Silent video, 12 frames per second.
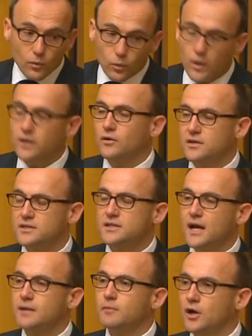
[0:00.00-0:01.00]
whether I should
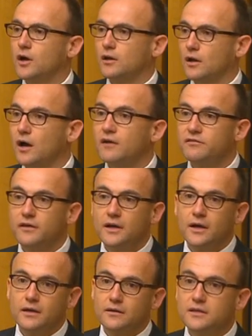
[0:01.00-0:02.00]
take my own life,
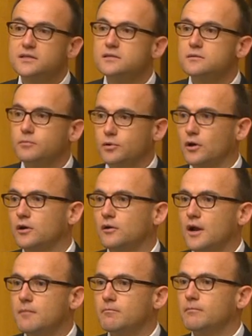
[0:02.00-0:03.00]
this
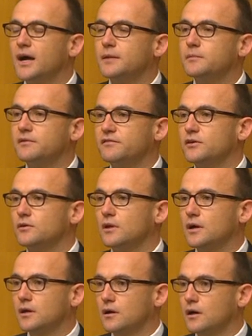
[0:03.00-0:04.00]
program made me feel
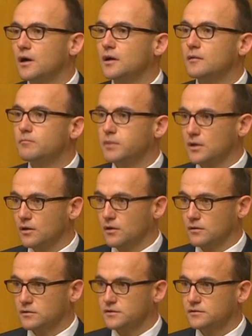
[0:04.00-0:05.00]
like I
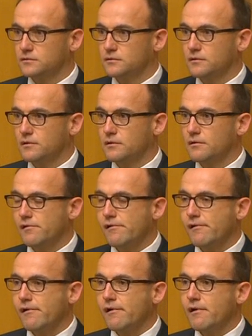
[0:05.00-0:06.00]
belonged.
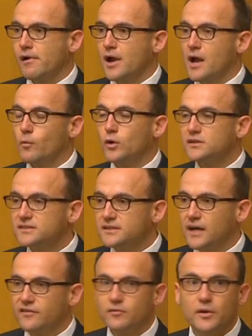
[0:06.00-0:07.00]
And what does the
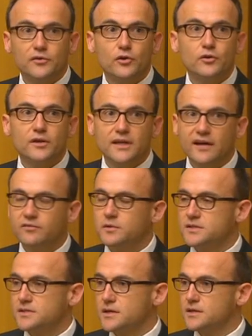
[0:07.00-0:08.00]
government do? The
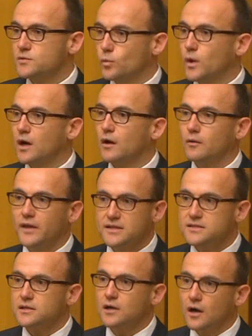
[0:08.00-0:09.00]
government says, well,
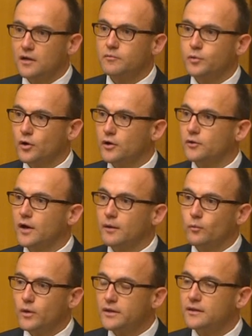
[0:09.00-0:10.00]
that's the kind of
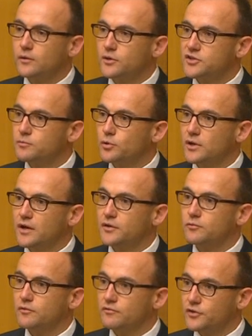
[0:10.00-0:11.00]
program we think we should put under
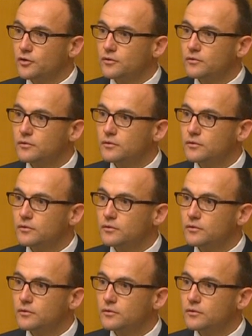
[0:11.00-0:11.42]
review.